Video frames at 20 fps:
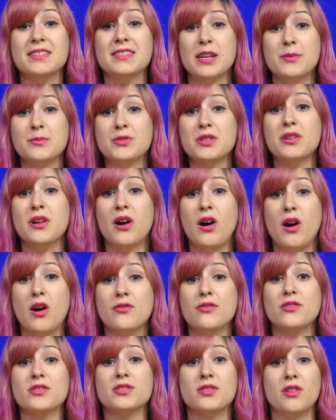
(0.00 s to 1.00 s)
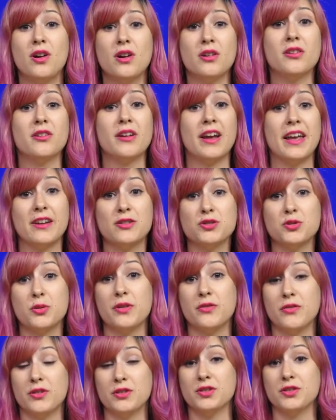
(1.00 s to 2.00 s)
Samsung offers longer
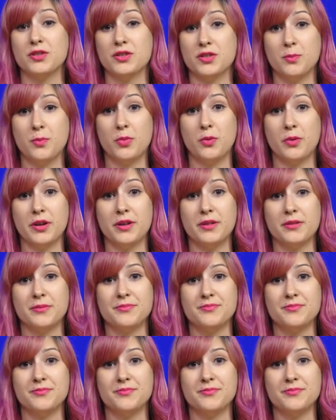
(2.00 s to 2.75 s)
Android version support.